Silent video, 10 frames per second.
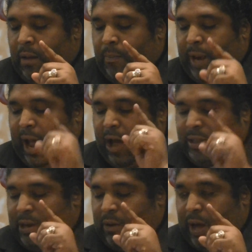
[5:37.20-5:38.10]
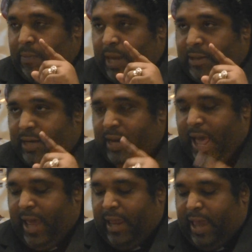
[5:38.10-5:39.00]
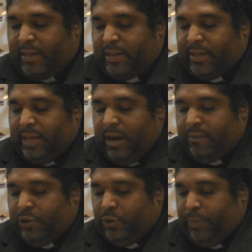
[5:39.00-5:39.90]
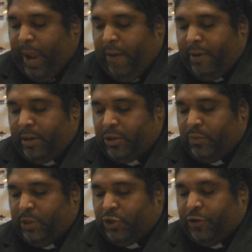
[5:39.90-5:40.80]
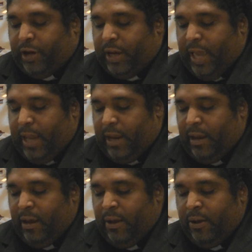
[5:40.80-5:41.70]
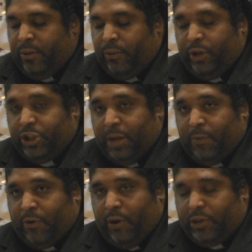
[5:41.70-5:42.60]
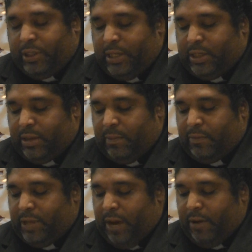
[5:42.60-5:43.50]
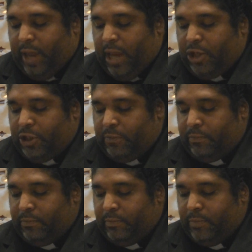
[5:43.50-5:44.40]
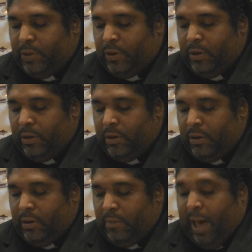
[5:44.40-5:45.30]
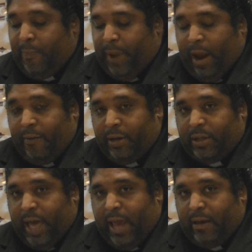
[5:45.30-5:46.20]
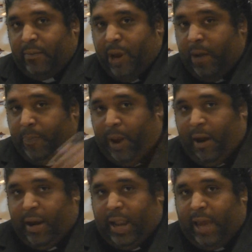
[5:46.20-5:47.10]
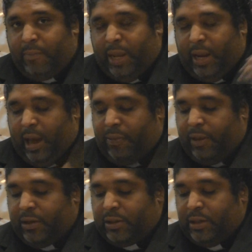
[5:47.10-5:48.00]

But I also come here tonight as the son of two parents who matriculated through the Jim Crow system of segregation. My parents, like Mary Perry and like many others,